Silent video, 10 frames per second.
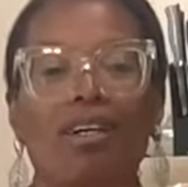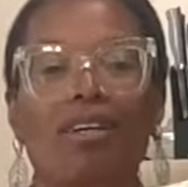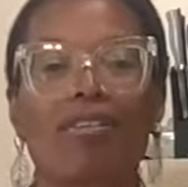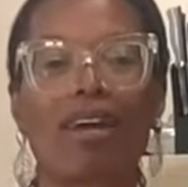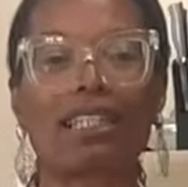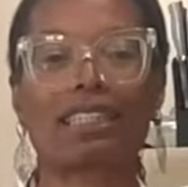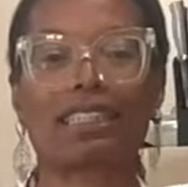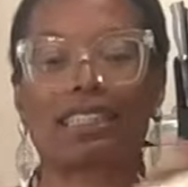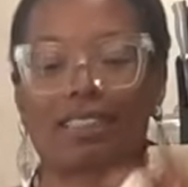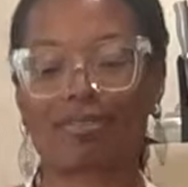
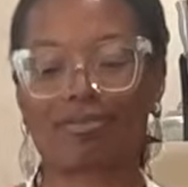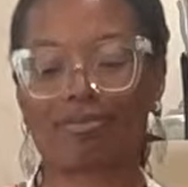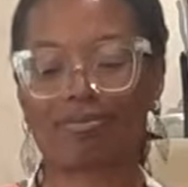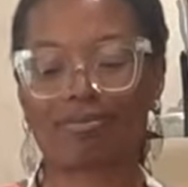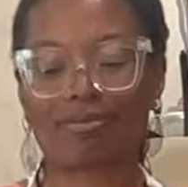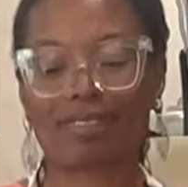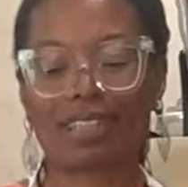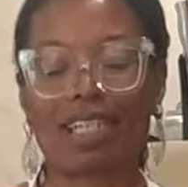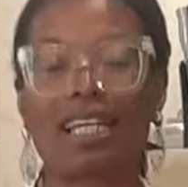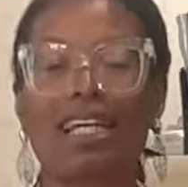rice.
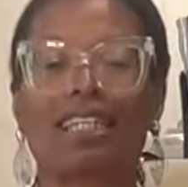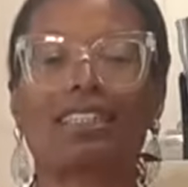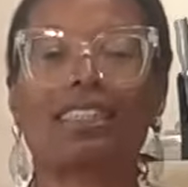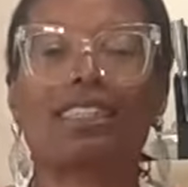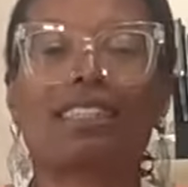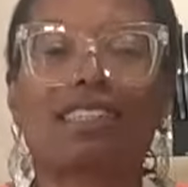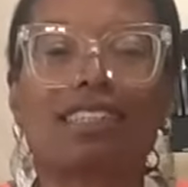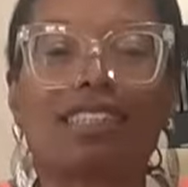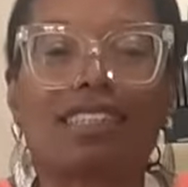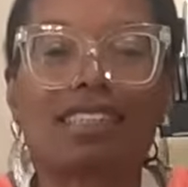See, this
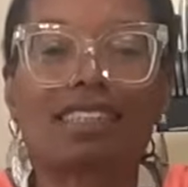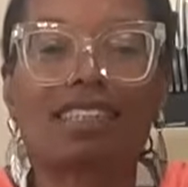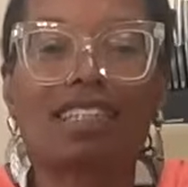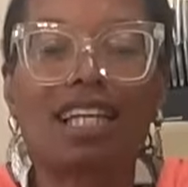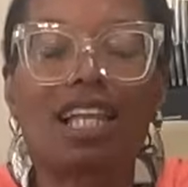is